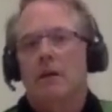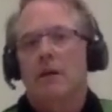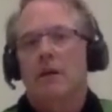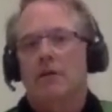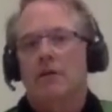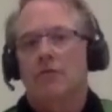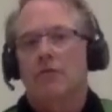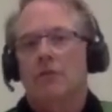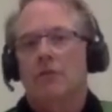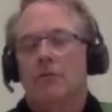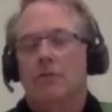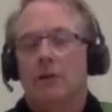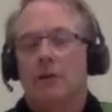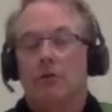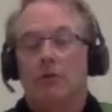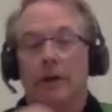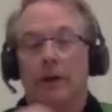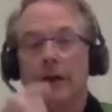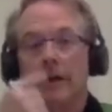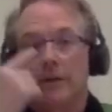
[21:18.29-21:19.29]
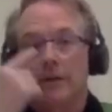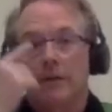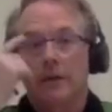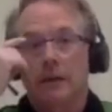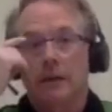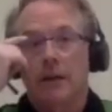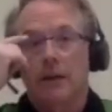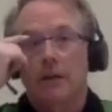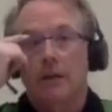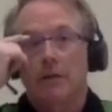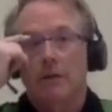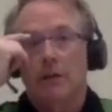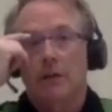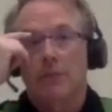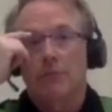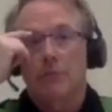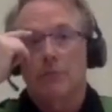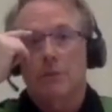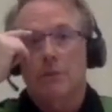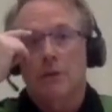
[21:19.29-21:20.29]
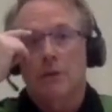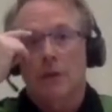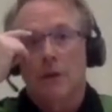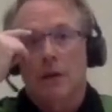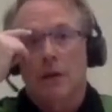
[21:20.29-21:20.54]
is going to be great to getting your hips